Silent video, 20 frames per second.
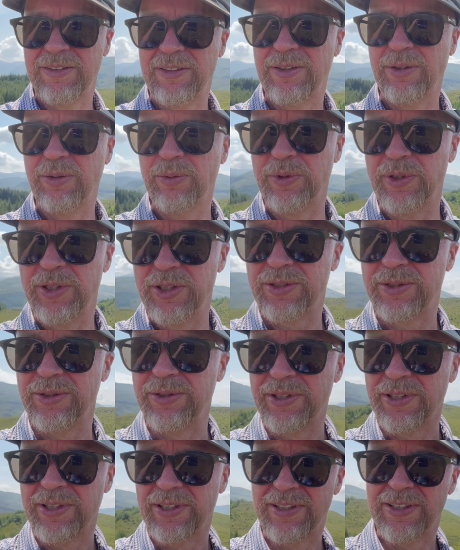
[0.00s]
all is
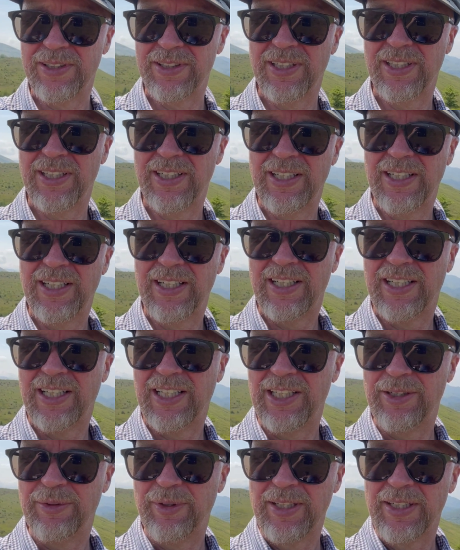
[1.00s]
good.
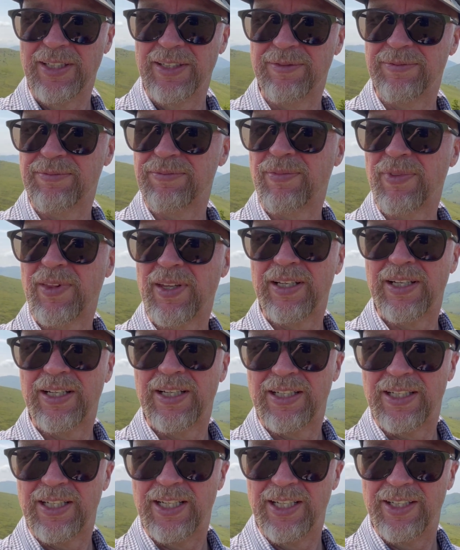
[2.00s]
Anyway,
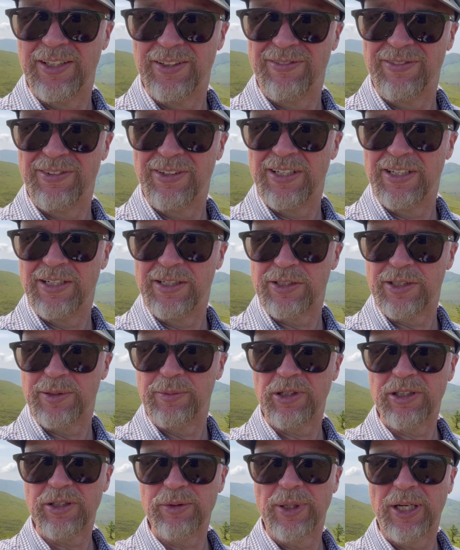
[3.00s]

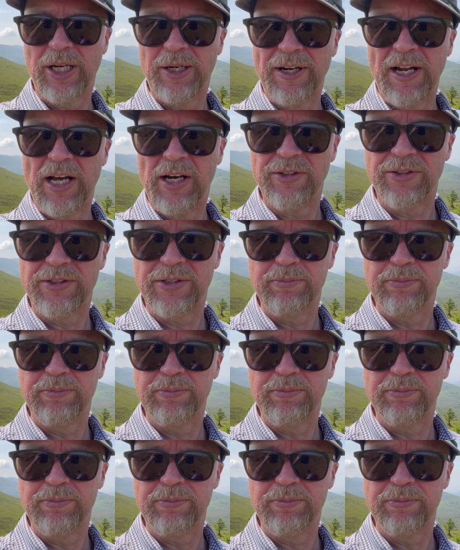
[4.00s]
tomorrow we're going out on some